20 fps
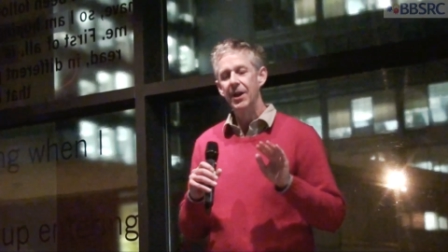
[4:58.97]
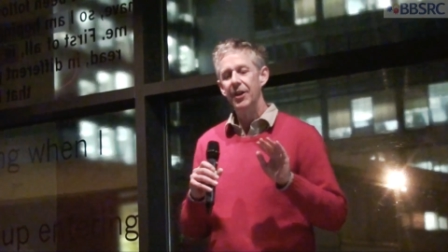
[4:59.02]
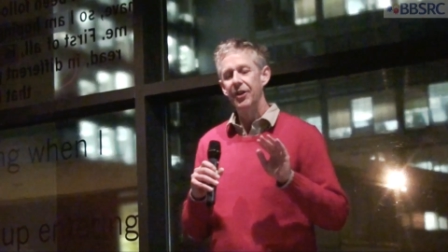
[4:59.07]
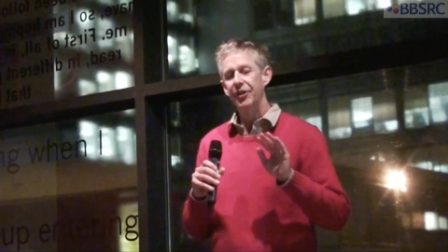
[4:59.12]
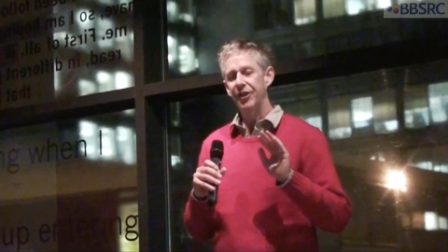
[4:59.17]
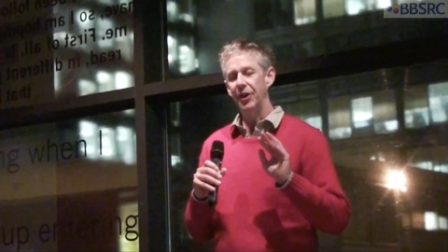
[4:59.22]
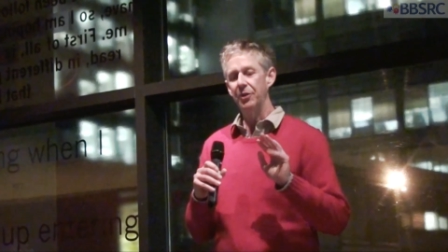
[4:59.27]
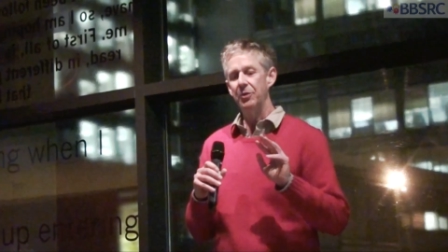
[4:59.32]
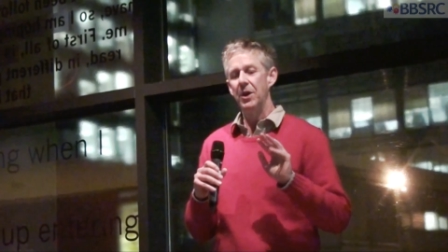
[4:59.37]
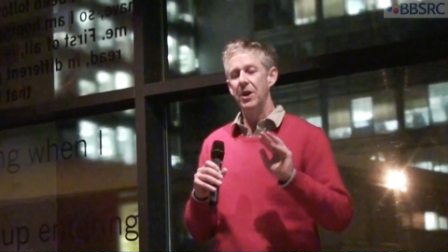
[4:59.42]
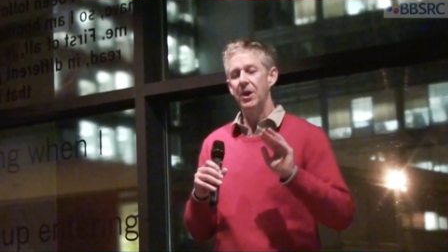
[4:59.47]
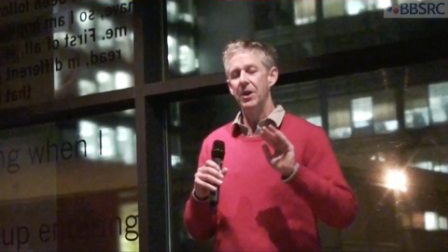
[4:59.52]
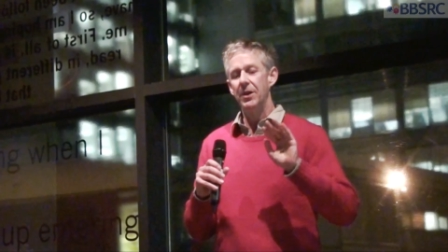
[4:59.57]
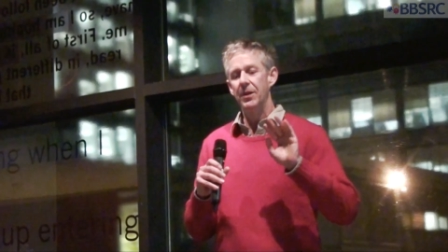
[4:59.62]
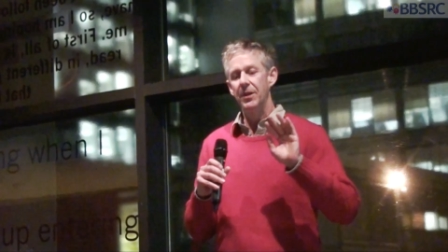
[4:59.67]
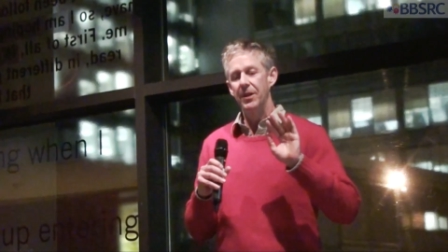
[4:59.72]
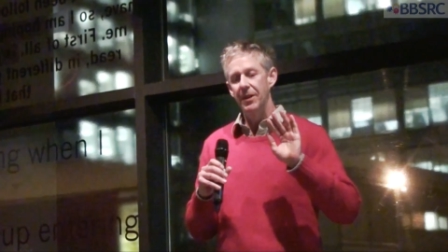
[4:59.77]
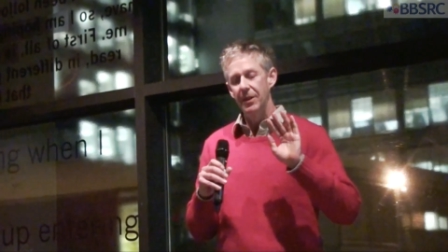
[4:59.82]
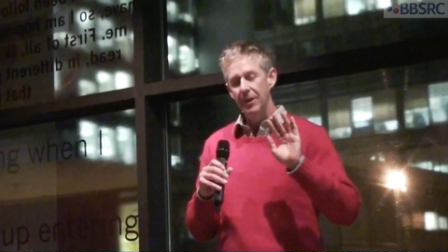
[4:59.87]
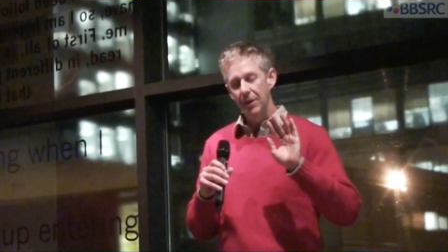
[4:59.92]
So
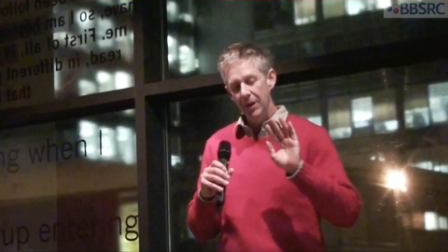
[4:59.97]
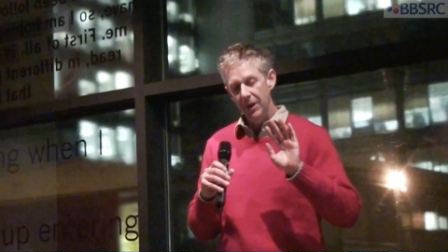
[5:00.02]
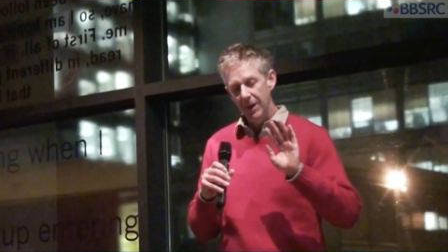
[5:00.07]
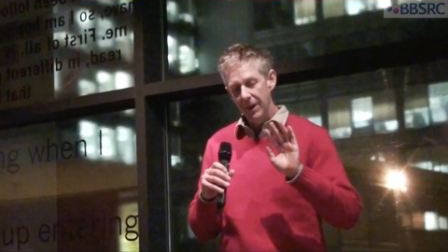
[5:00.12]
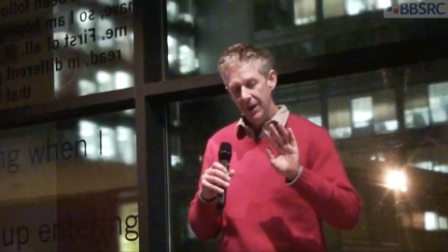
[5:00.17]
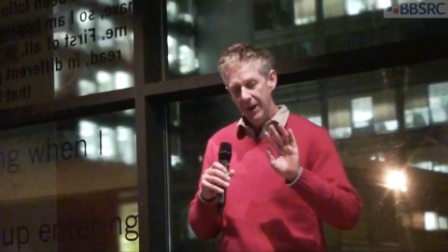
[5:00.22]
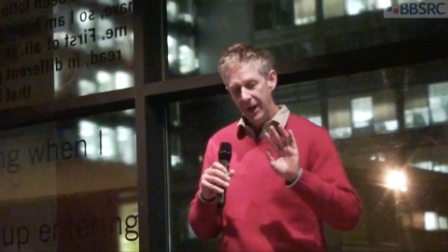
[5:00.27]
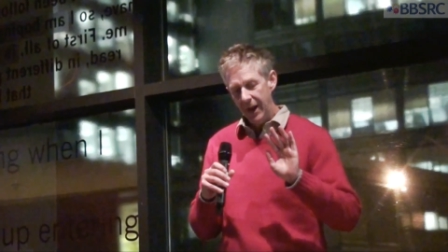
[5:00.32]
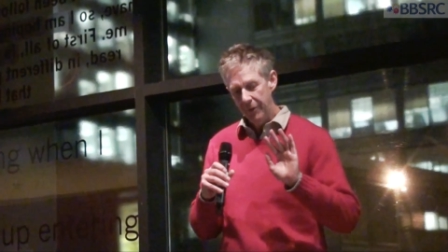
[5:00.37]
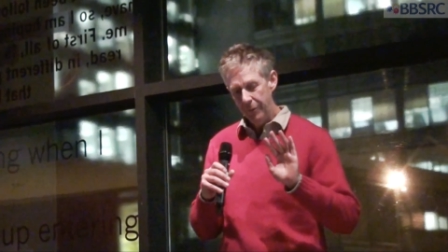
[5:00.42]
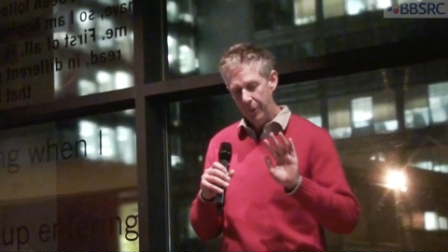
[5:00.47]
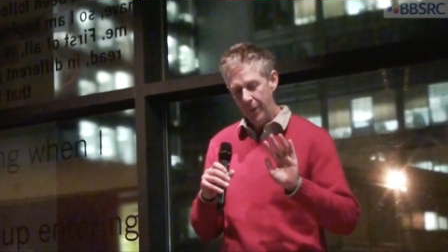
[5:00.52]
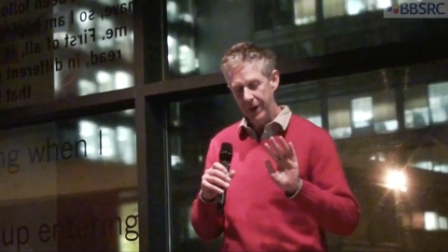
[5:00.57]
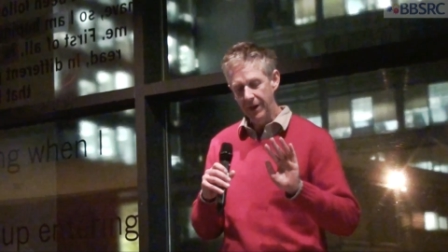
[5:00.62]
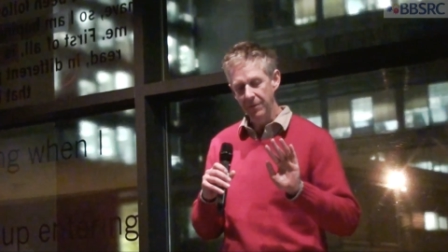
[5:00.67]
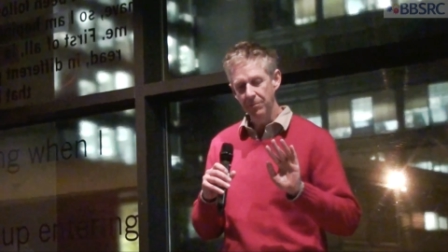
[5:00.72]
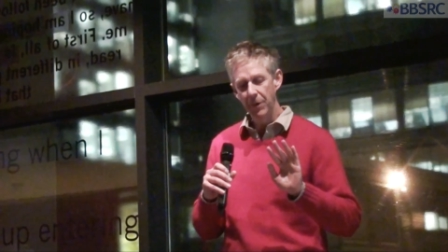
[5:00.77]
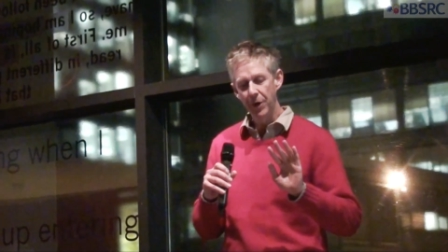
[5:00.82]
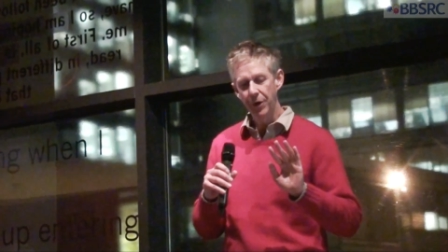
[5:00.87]
if we can